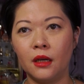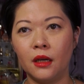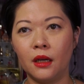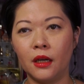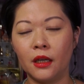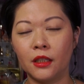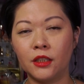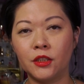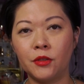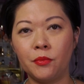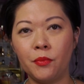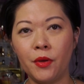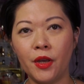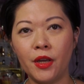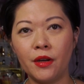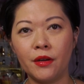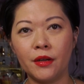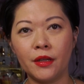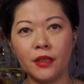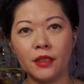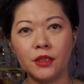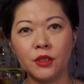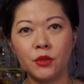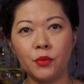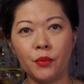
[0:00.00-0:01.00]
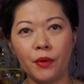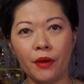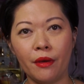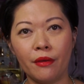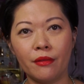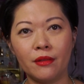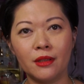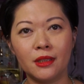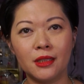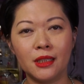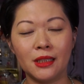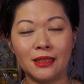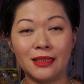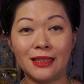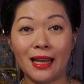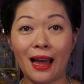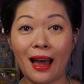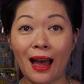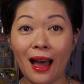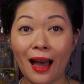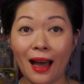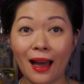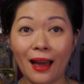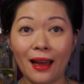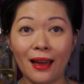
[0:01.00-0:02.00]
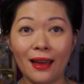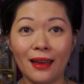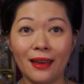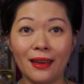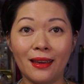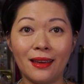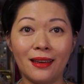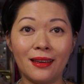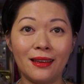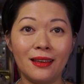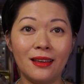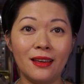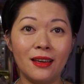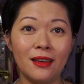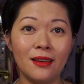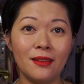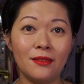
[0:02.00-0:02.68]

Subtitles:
experience with the Thai